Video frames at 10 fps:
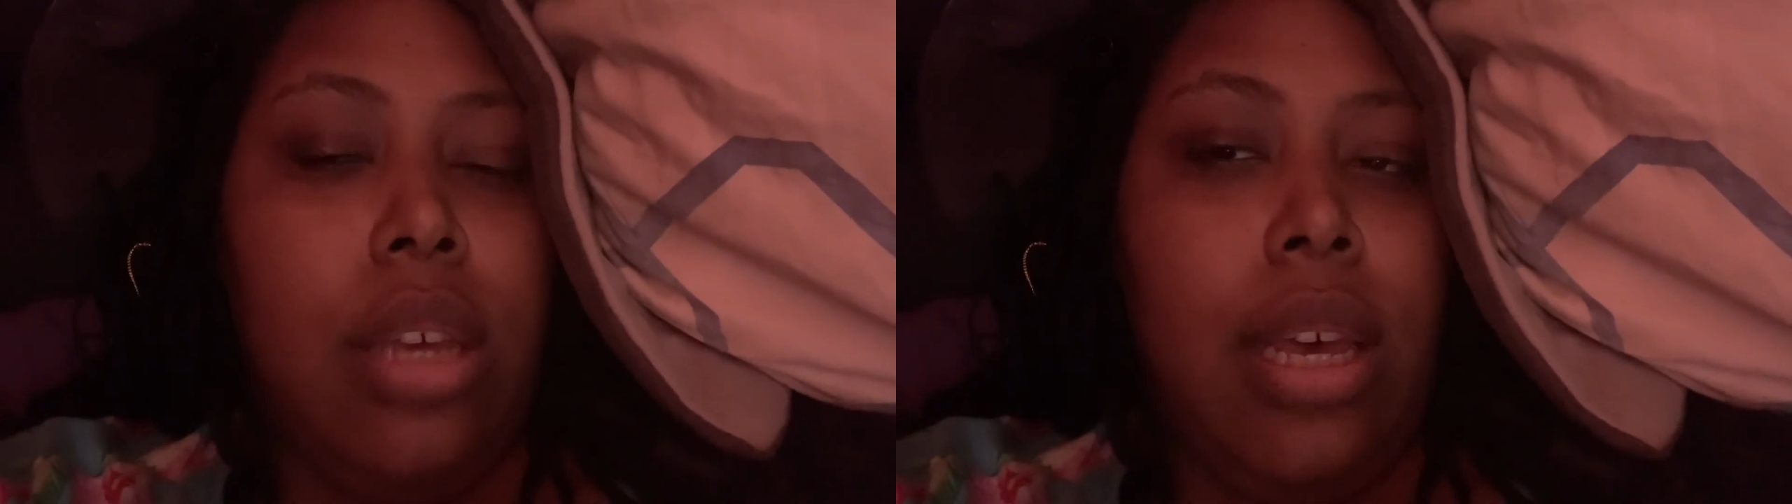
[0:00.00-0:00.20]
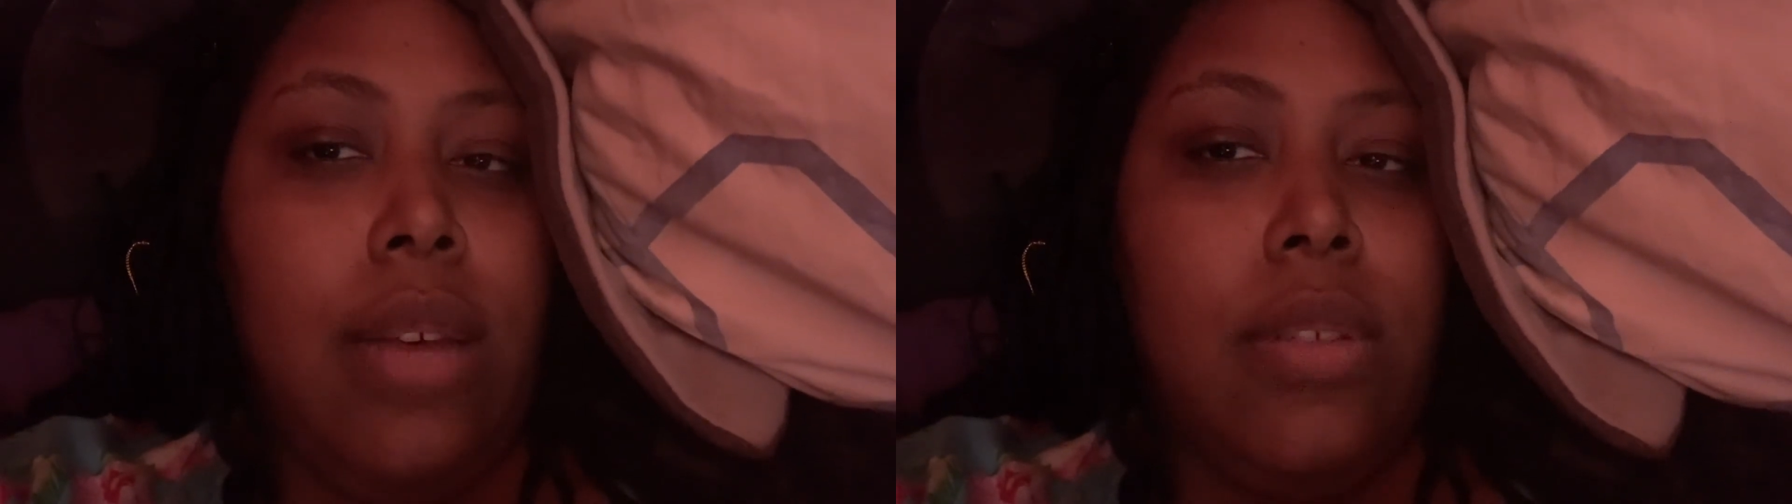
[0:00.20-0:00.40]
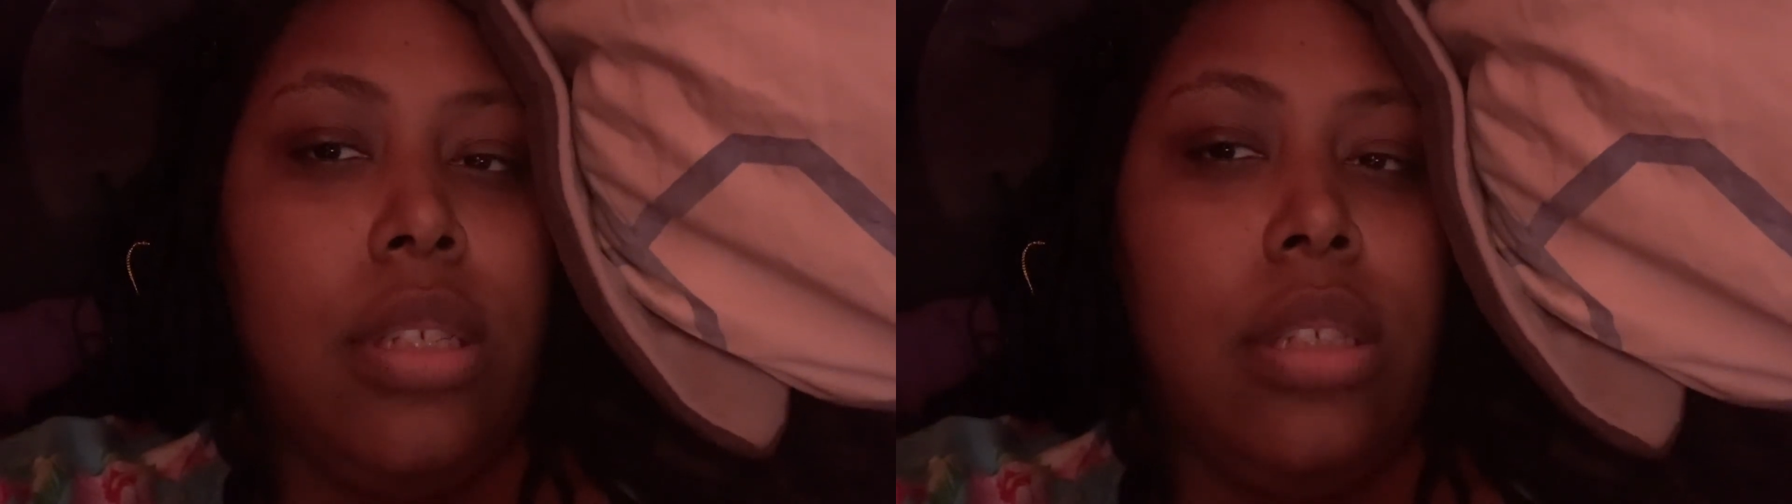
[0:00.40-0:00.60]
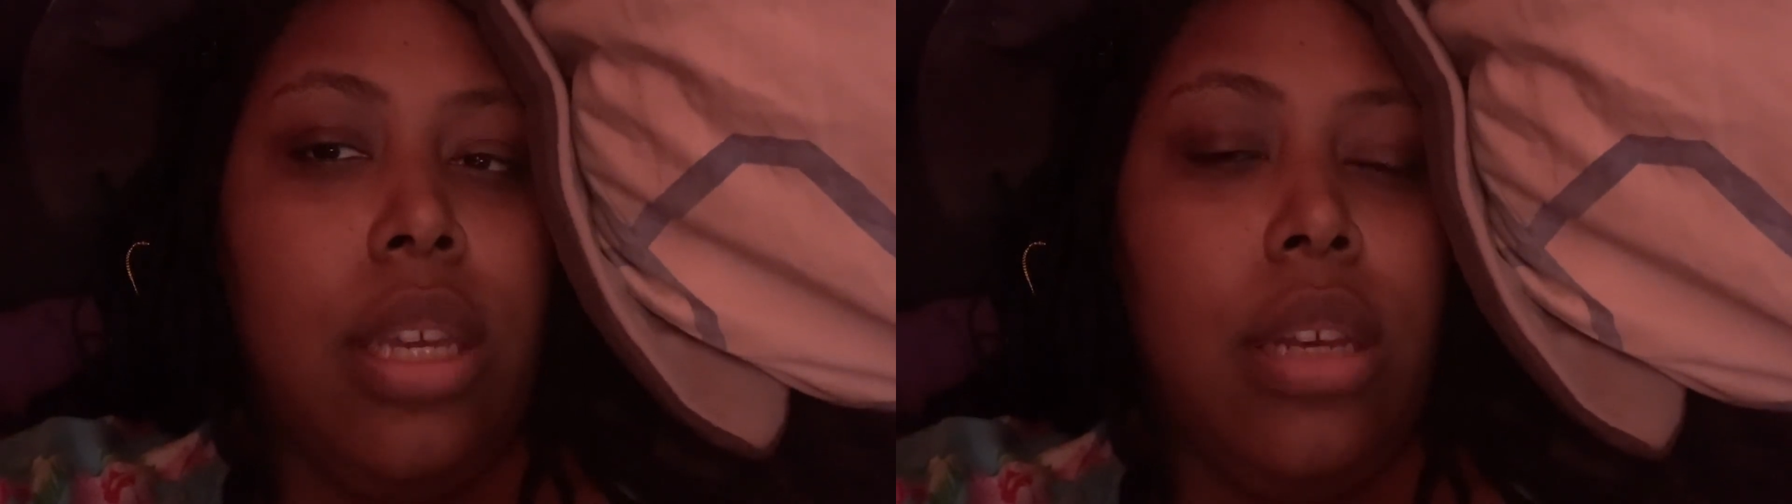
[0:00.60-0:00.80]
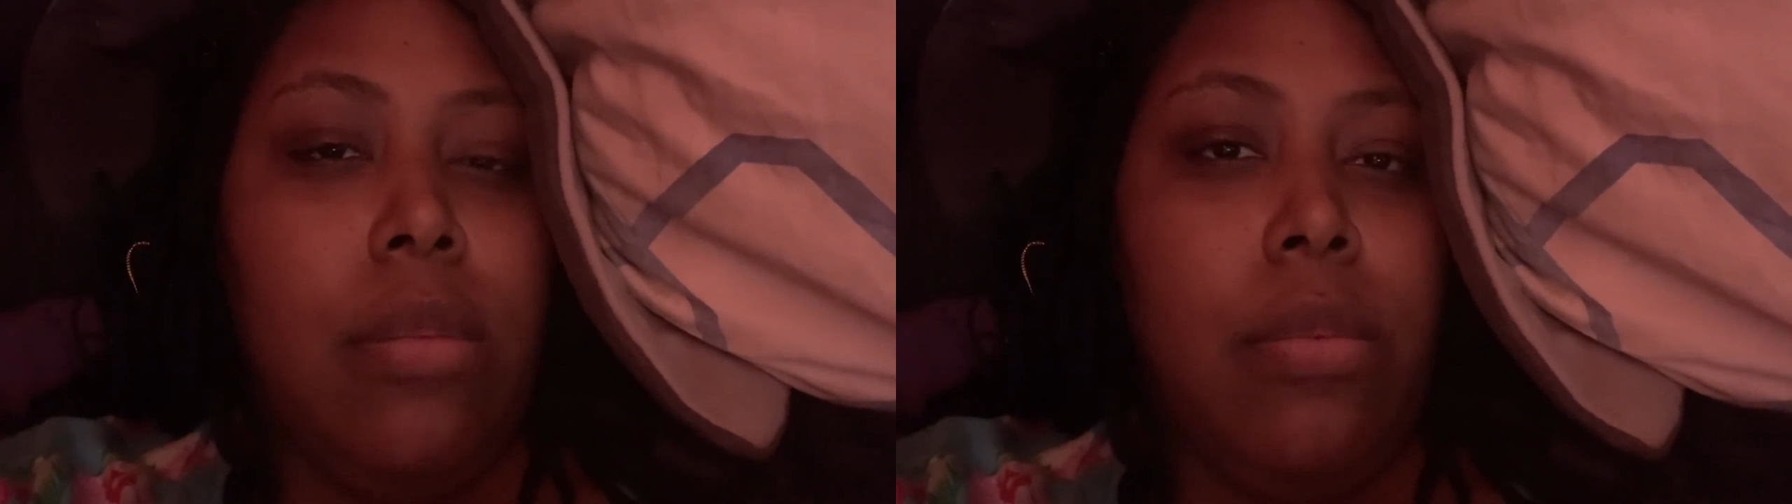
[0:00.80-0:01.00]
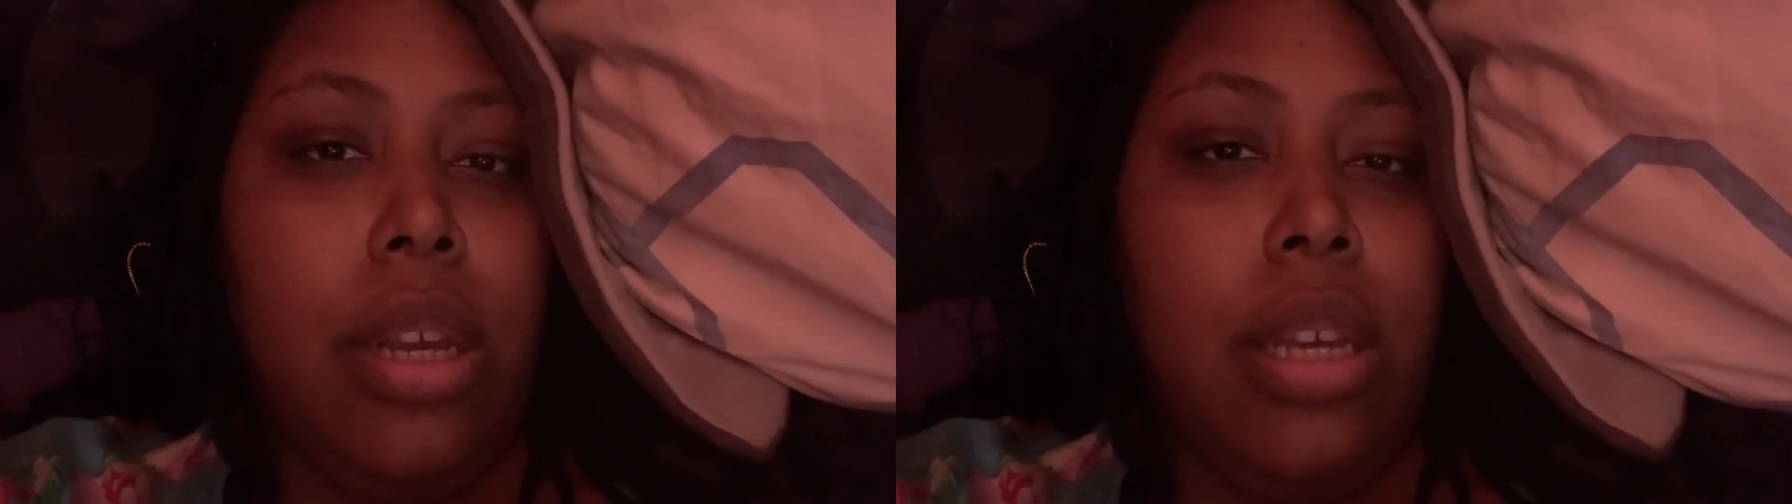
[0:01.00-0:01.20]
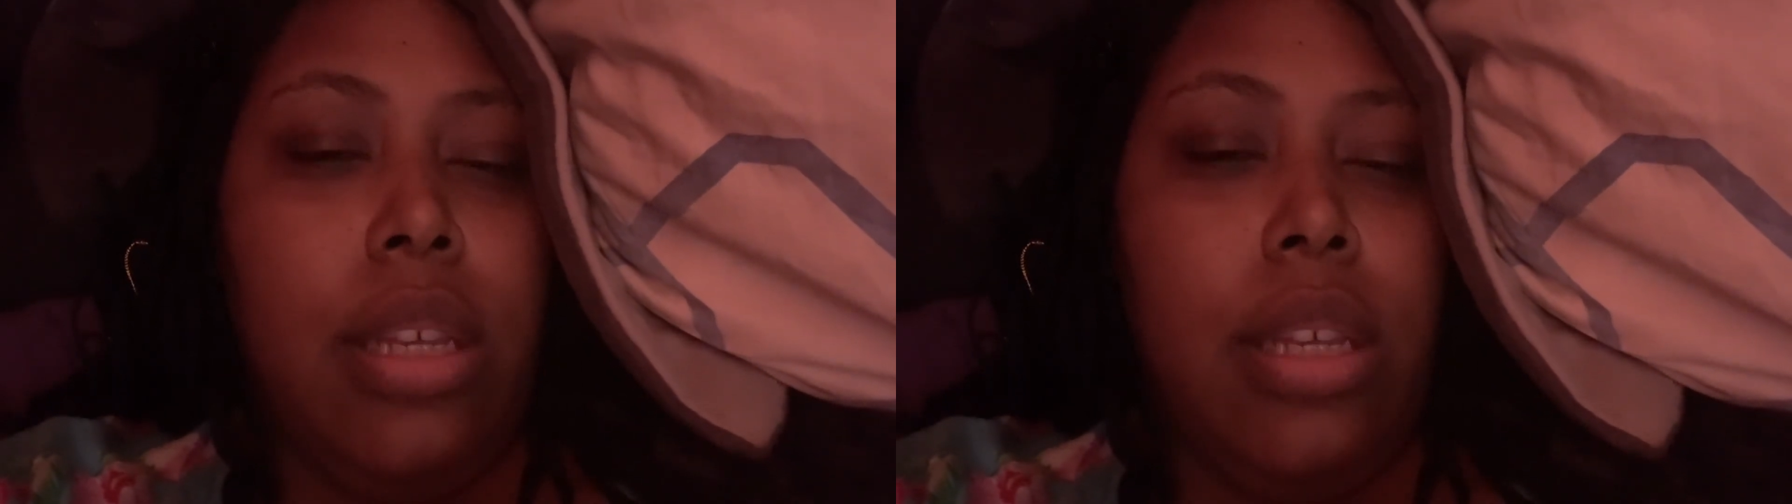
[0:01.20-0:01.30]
have to take a break